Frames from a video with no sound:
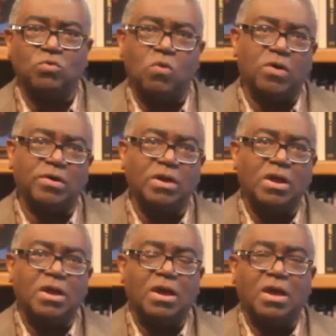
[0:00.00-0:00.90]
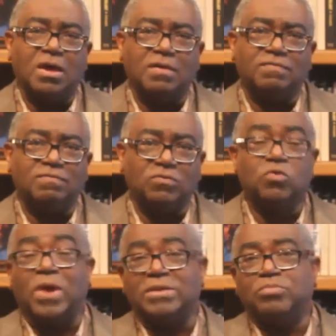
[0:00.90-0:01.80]
toward uh,
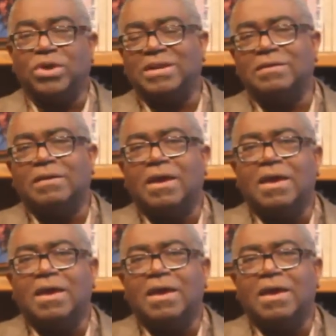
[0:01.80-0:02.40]
Great Britain.